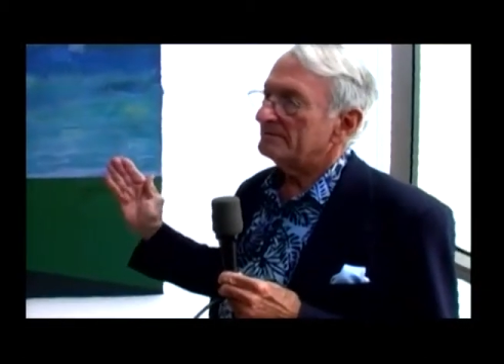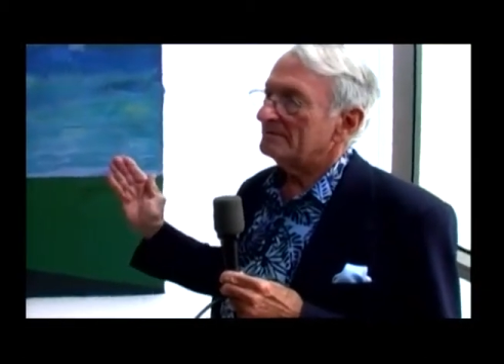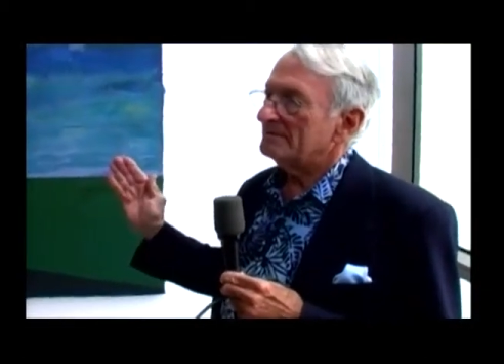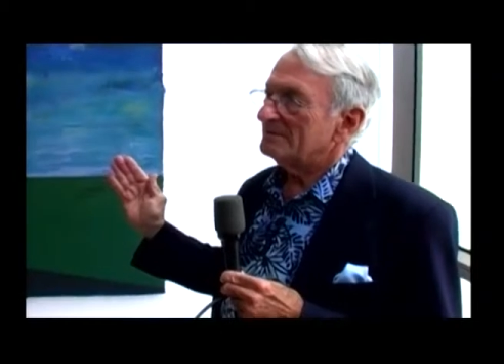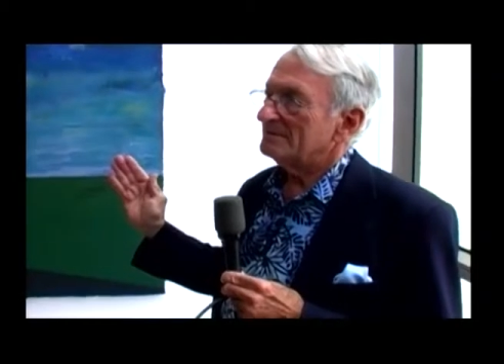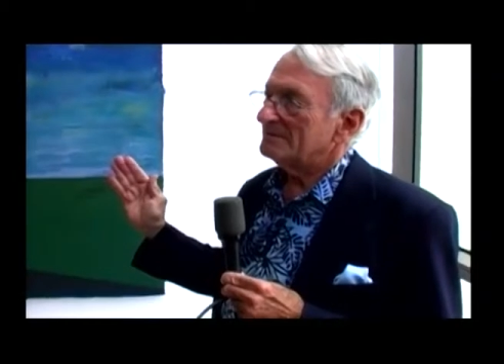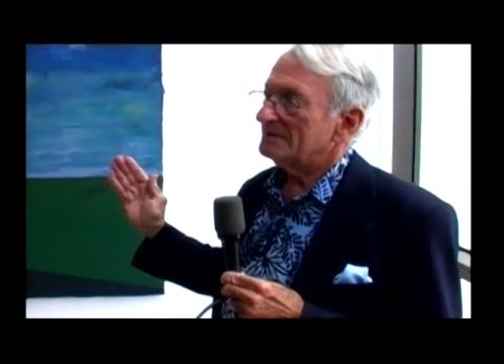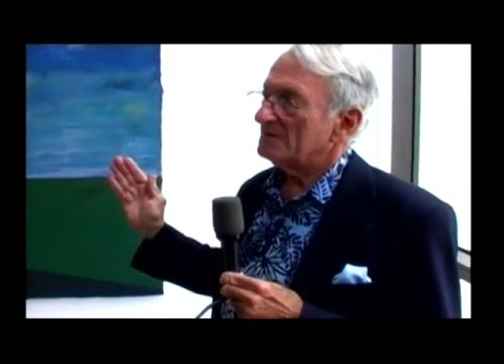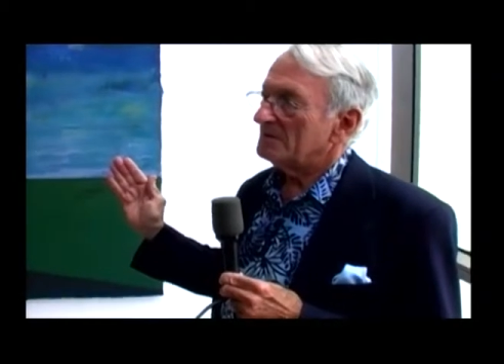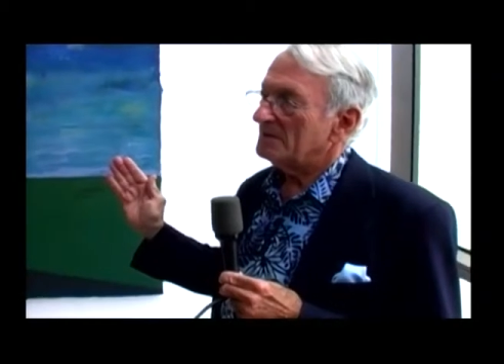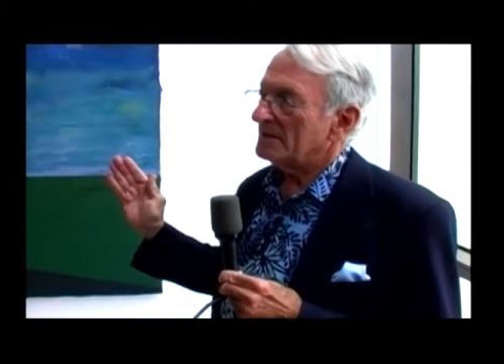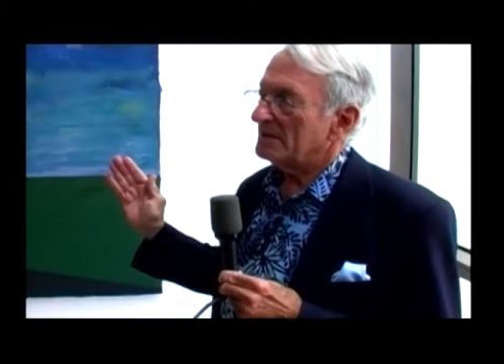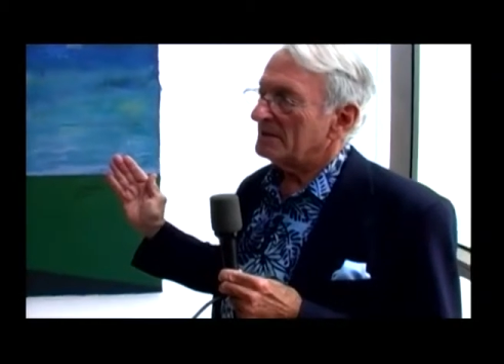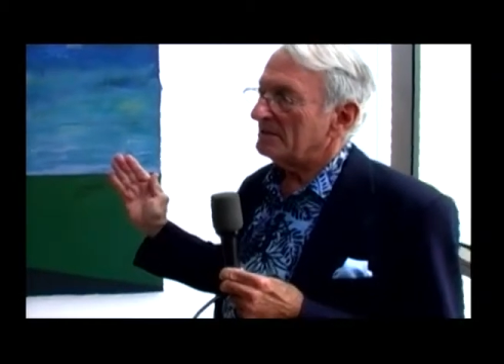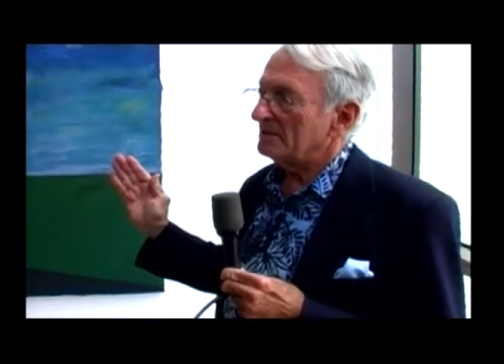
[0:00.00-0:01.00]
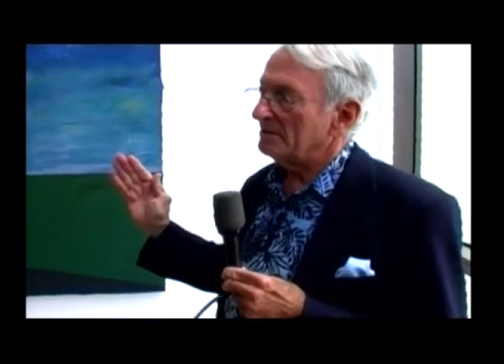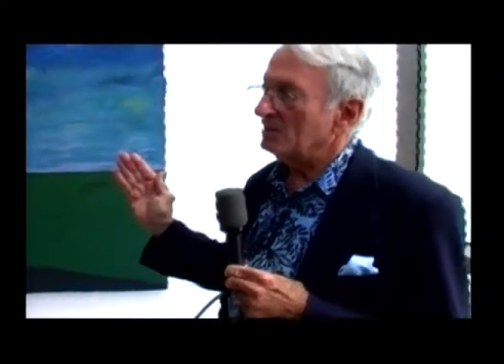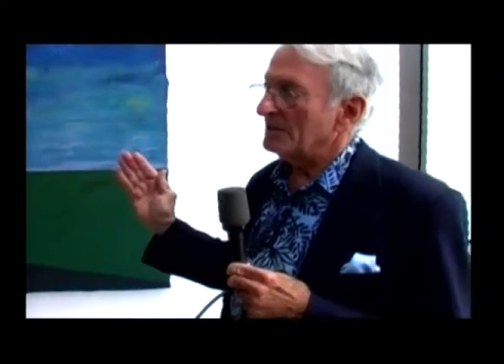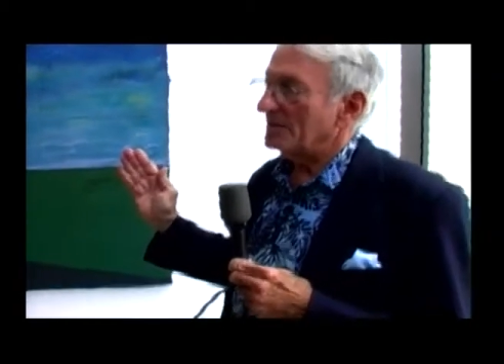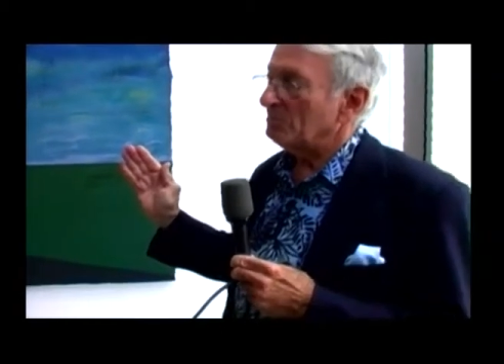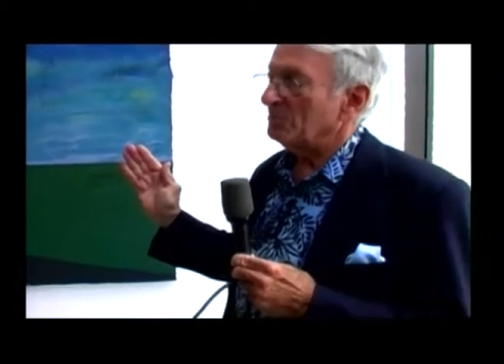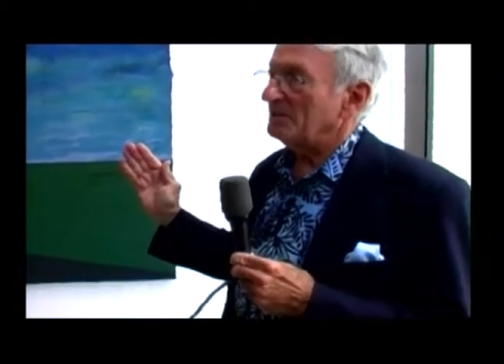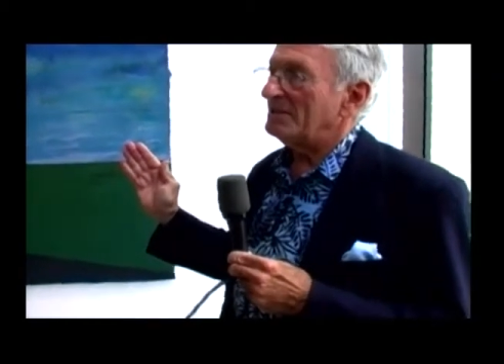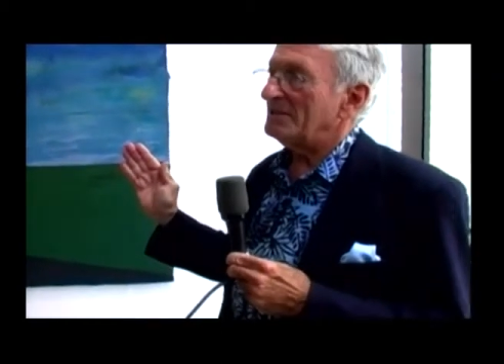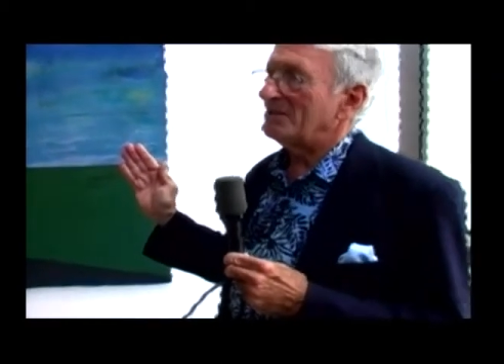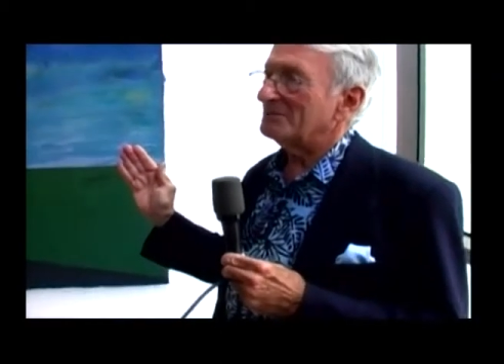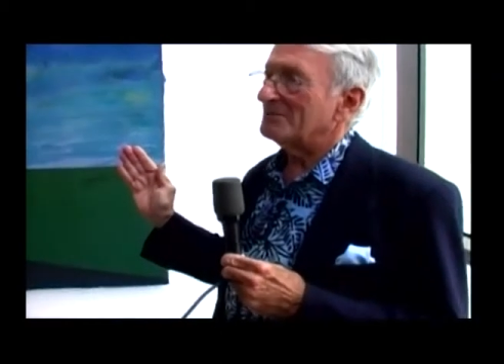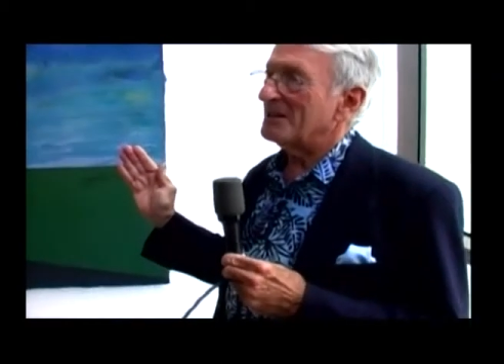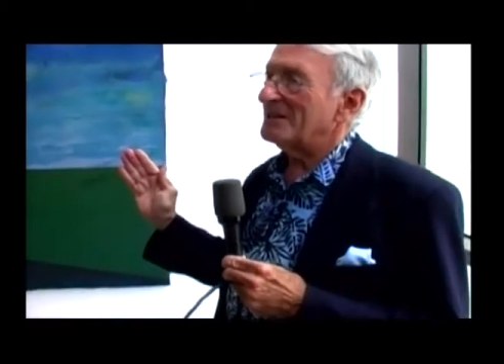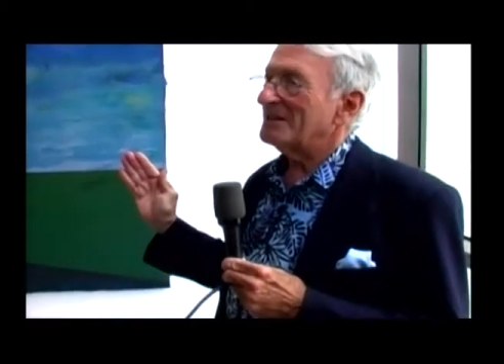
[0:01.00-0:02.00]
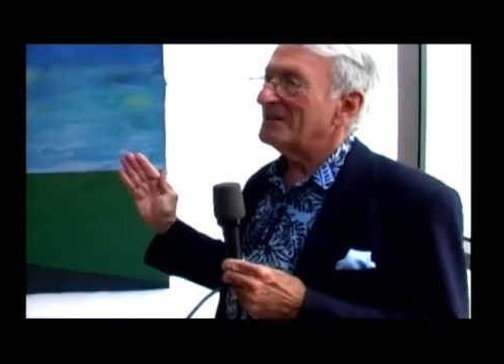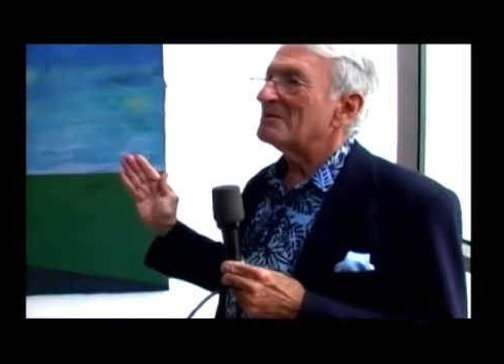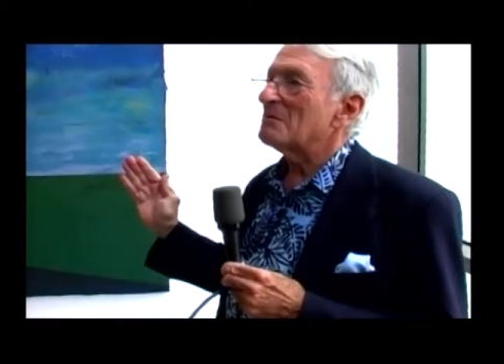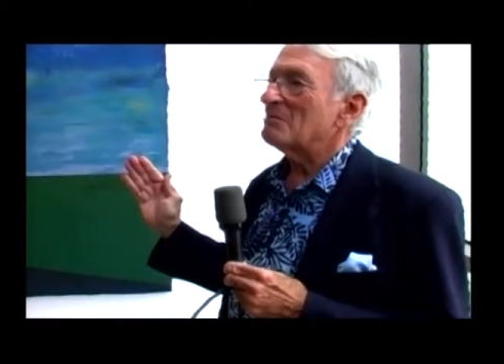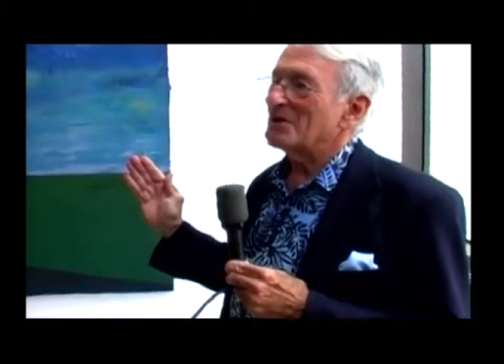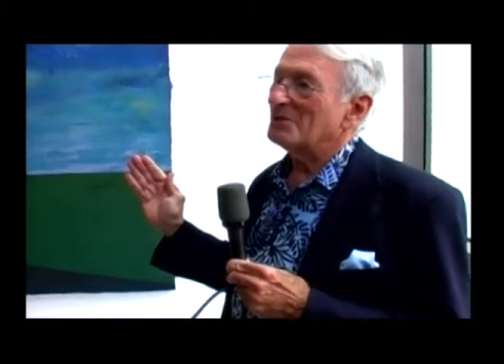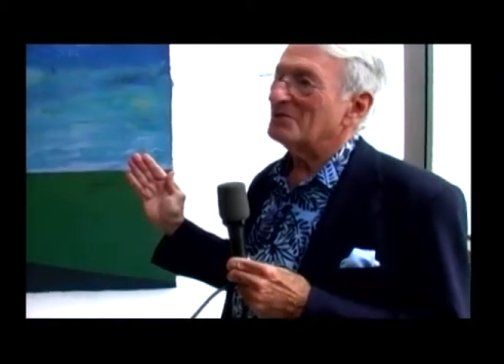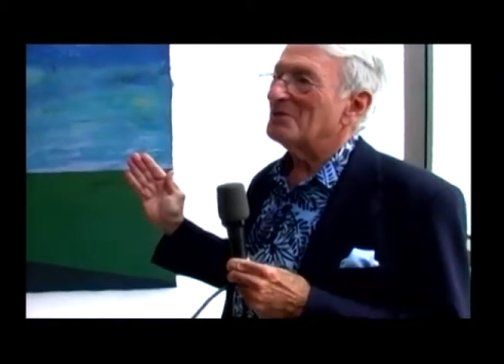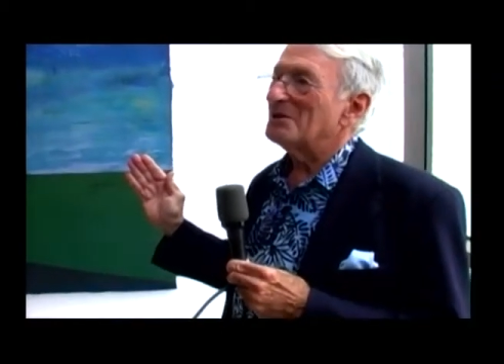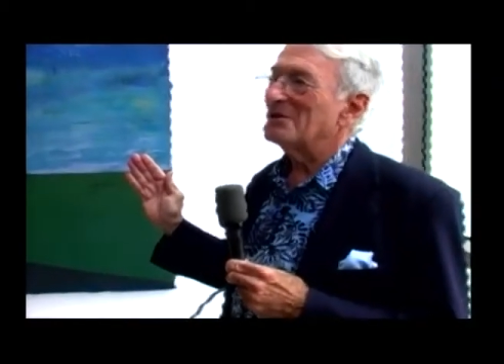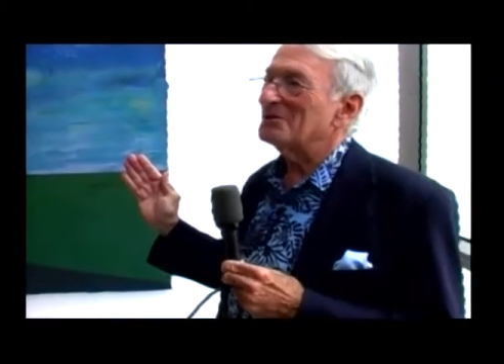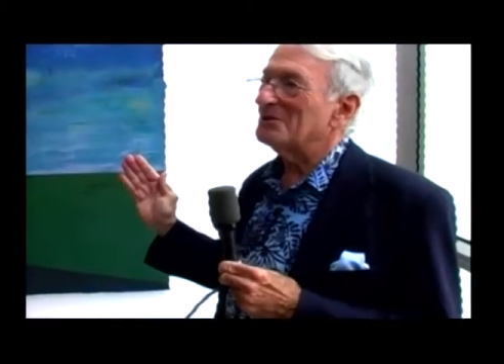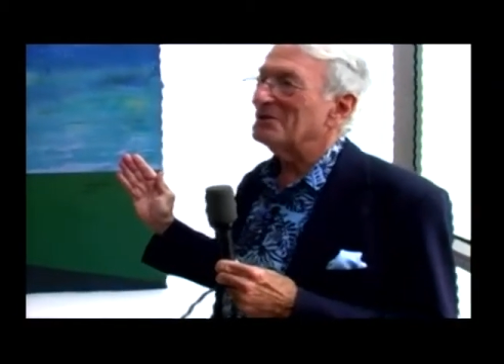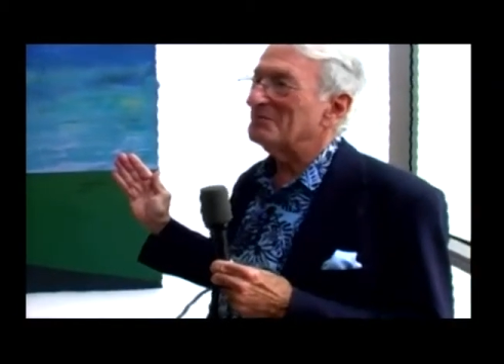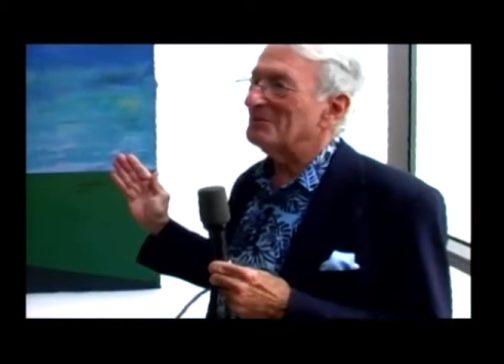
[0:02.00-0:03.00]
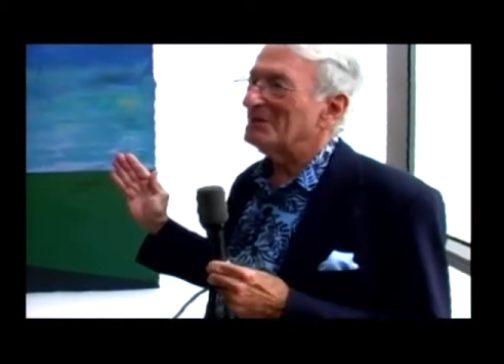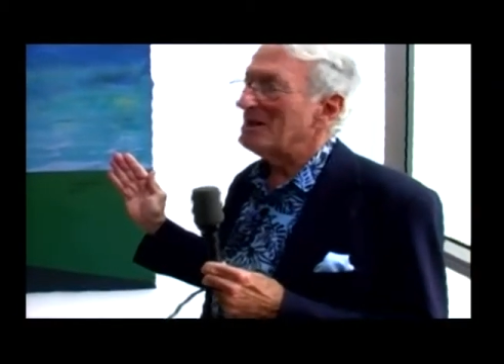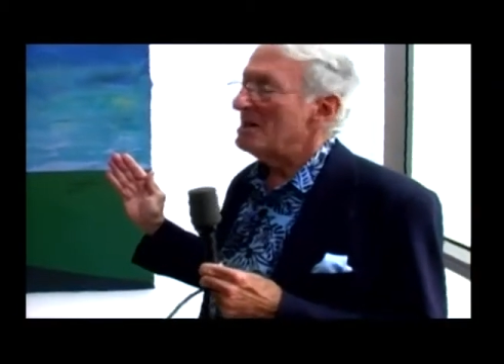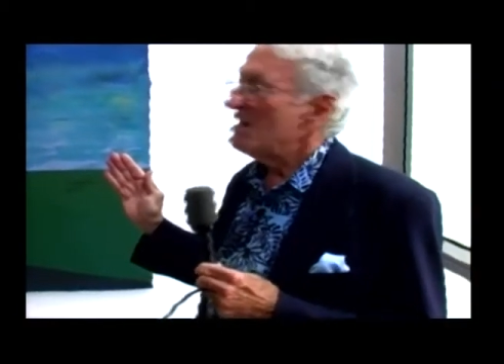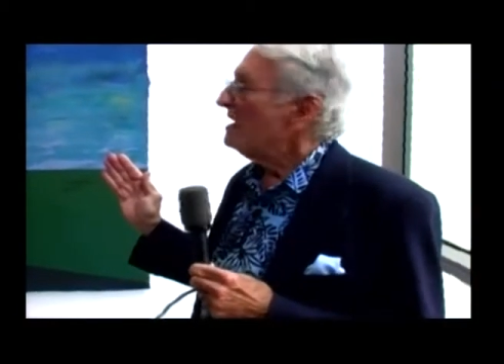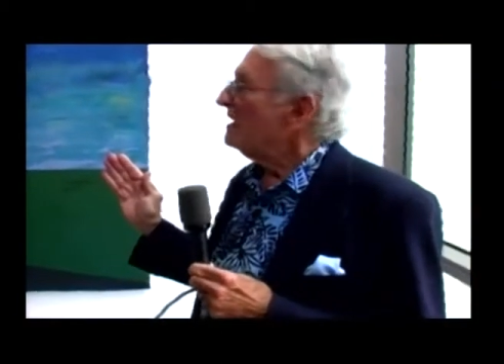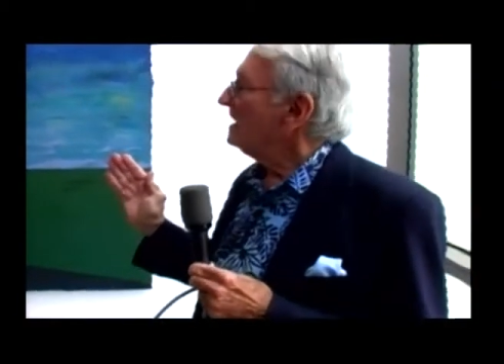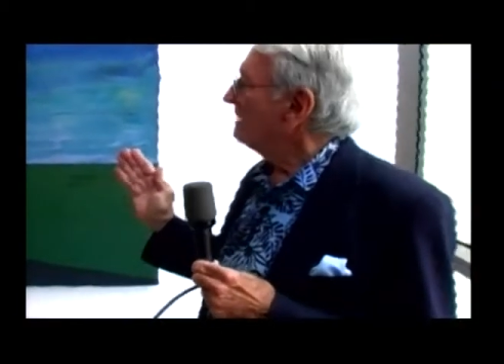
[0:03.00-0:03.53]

Mm-hmm. You know, I can get political right now, and I'm not going to, but I